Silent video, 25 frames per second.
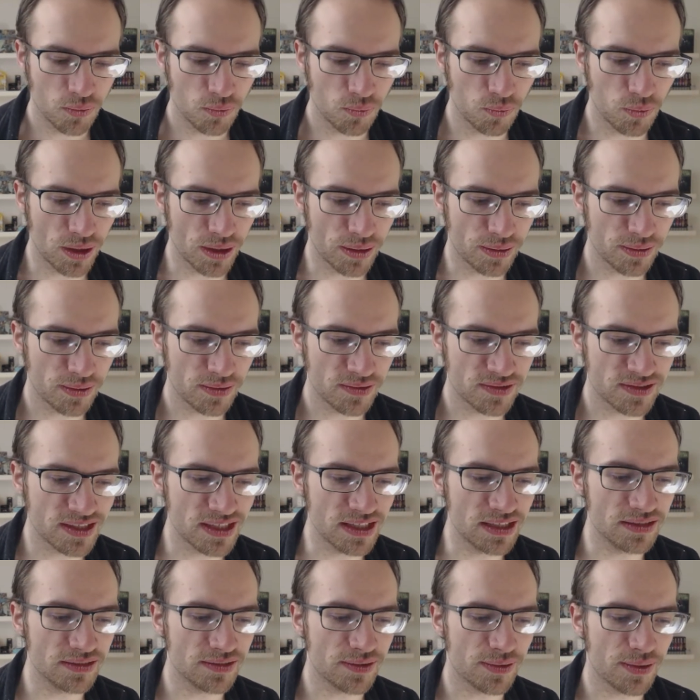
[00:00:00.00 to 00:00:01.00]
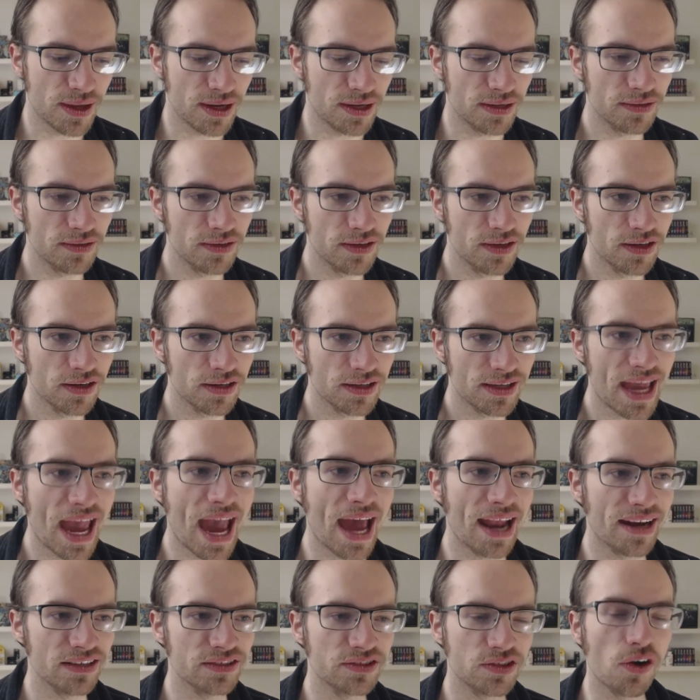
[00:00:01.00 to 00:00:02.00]
with scenes that
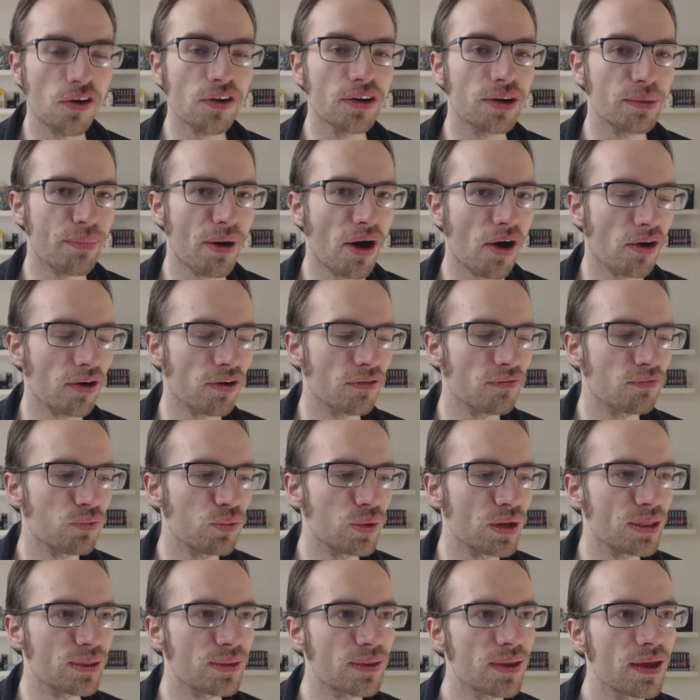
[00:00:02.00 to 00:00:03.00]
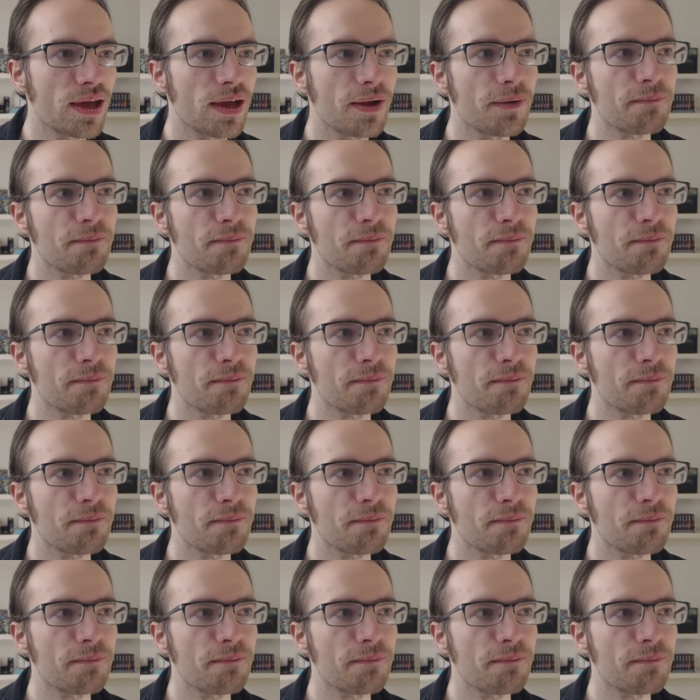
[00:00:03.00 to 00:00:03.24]
Katniss aren't a part of, with